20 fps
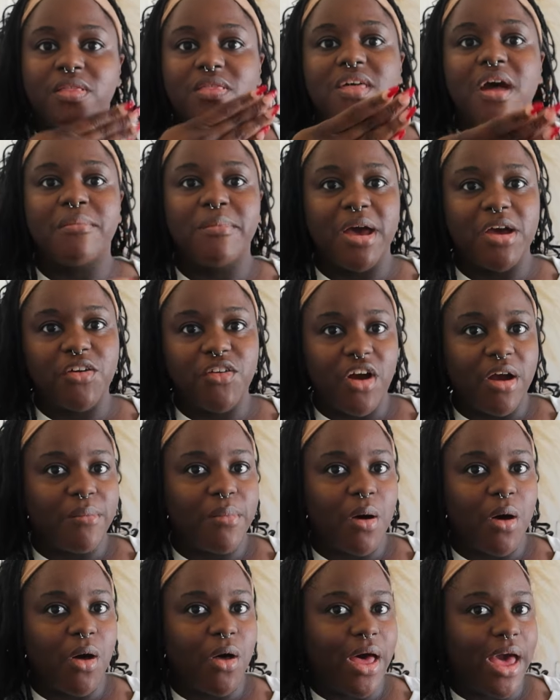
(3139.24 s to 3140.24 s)
that my
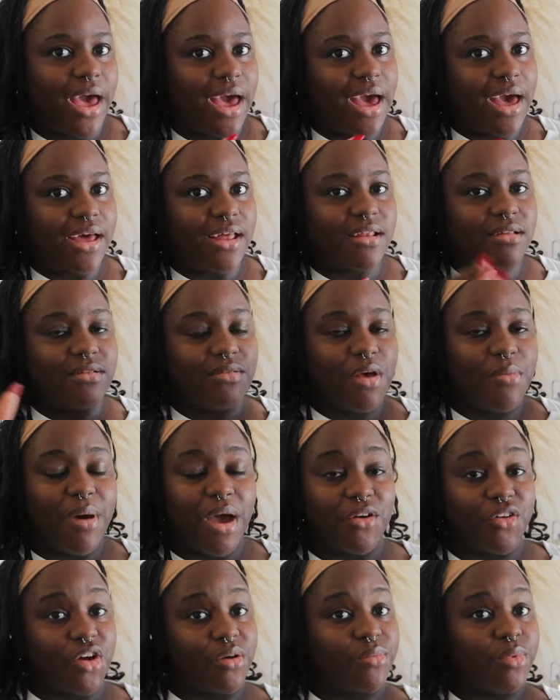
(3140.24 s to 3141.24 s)
grandma had. And
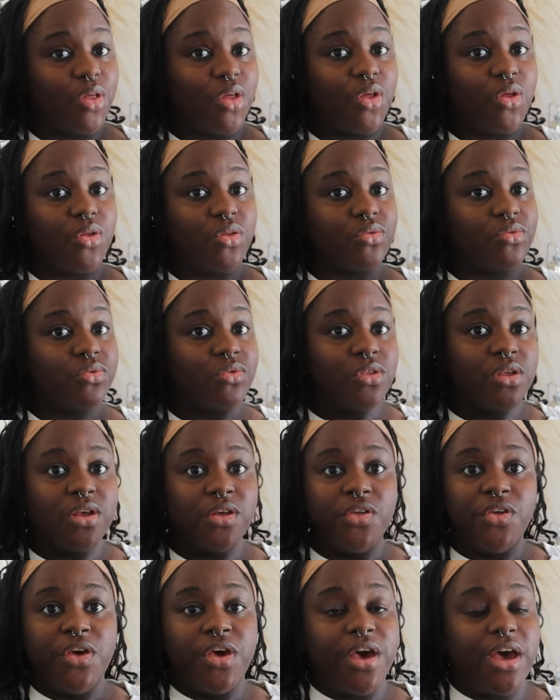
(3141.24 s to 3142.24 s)
my grandma,
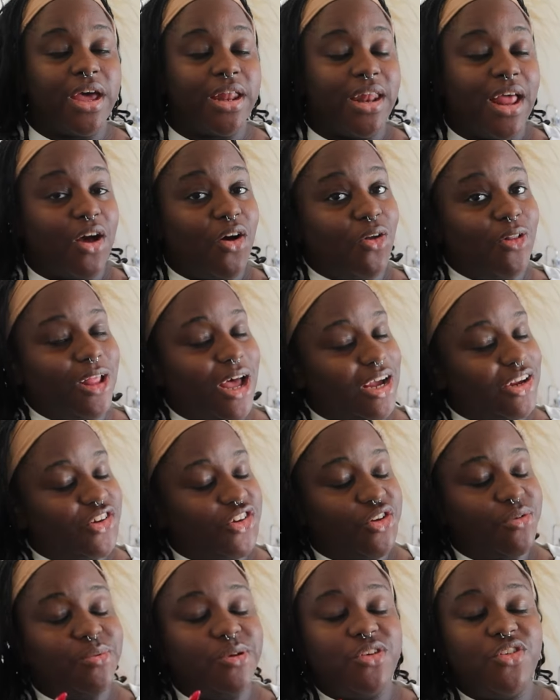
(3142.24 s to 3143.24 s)
not gonna lie,
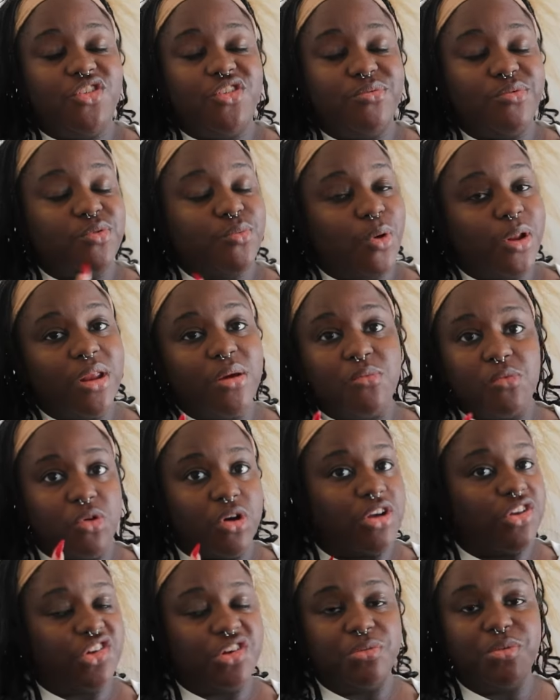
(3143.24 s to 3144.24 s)
she was one in
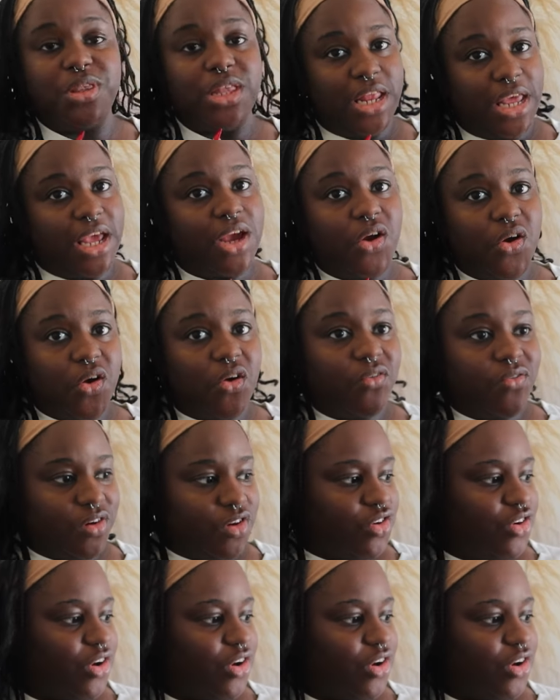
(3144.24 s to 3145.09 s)
one. She was an it girl for